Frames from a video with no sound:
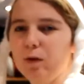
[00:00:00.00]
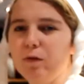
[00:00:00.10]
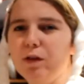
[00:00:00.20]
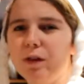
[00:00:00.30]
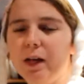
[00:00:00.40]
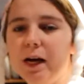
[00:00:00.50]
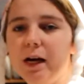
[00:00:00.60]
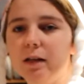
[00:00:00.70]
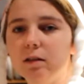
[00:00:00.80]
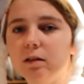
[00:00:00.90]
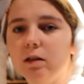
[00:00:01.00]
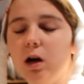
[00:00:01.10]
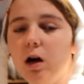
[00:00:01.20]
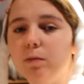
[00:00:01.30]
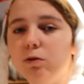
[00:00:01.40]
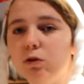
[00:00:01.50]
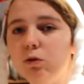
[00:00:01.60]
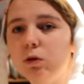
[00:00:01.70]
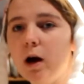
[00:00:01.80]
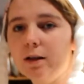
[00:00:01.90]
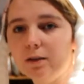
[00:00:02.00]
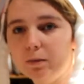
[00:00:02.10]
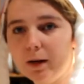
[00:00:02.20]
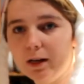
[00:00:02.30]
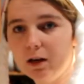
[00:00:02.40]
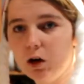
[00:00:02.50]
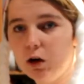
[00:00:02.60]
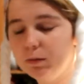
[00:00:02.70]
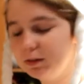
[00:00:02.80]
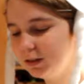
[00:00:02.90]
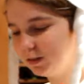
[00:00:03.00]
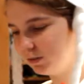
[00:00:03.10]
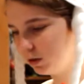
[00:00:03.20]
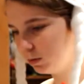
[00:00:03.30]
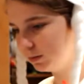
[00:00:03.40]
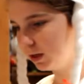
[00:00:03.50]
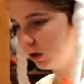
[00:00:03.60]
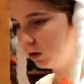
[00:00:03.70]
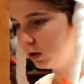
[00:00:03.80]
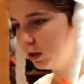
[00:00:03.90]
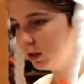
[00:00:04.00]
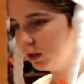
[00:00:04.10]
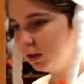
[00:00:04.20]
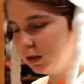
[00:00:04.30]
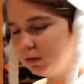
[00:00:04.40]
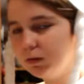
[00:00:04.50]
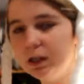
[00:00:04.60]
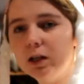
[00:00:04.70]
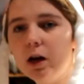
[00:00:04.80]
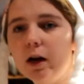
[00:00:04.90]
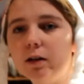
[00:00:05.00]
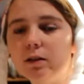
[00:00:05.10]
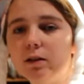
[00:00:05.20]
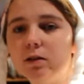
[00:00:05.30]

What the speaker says: you everything it has so you guys can make it at home and see if it comes out really nice.